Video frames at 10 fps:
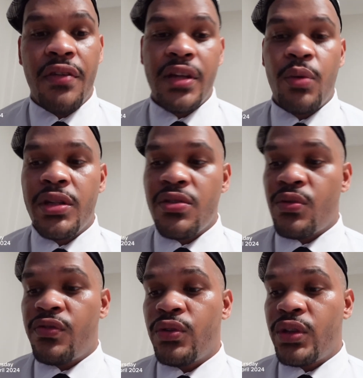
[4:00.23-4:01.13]
after I went
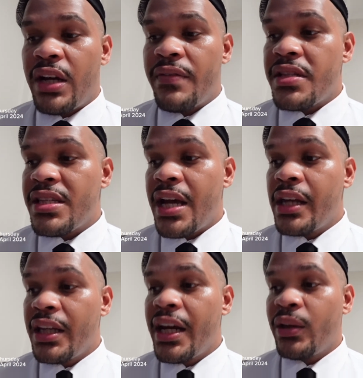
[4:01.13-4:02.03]
to Food Lovers,
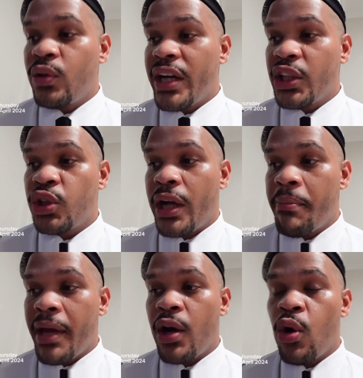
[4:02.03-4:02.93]
and then I had to rush to come
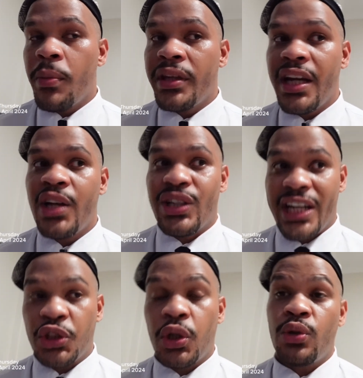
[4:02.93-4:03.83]
back home, and then I had to
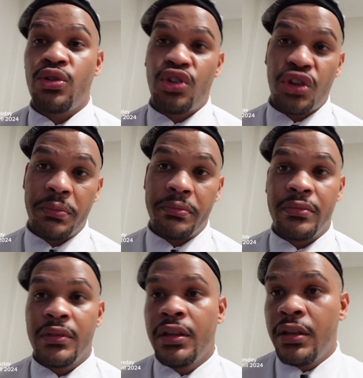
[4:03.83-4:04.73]
rush to go to gym.
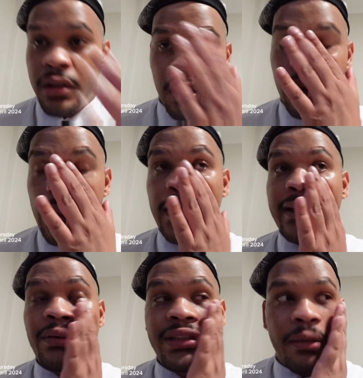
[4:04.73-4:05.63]
Oh, a
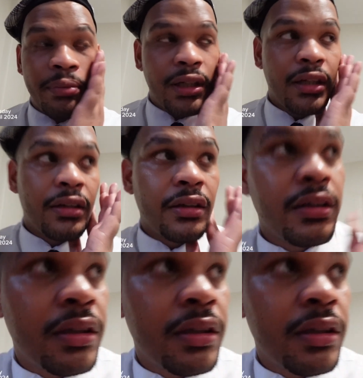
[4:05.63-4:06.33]
lot was happening.